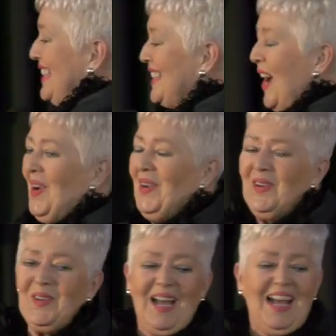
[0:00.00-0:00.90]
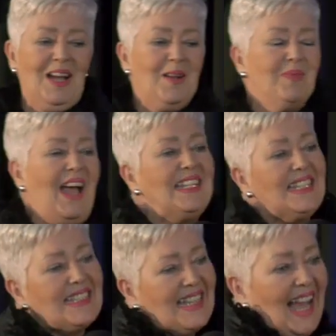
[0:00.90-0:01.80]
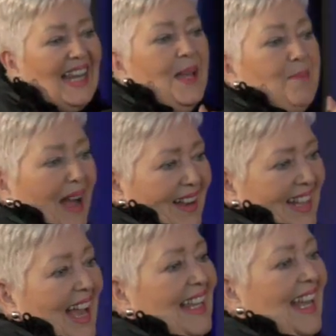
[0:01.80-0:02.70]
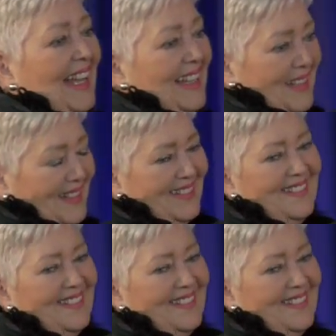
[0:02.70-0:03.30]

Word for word: so um, I did color by color.